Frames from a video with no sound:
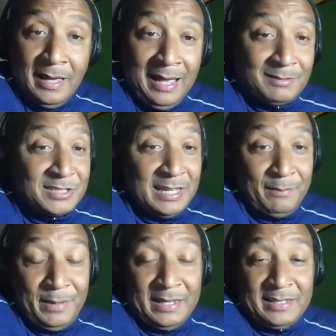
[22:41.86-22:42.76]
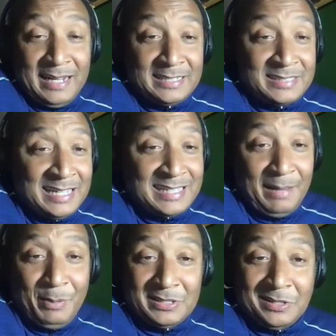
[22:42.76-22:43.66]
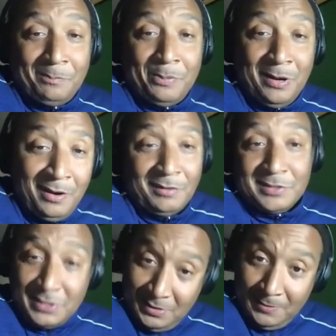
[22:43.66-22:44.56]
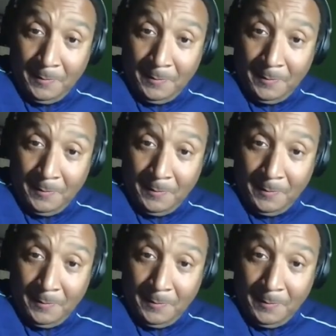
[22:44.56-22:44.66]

I'm saying, man, United States got a bunch of punks.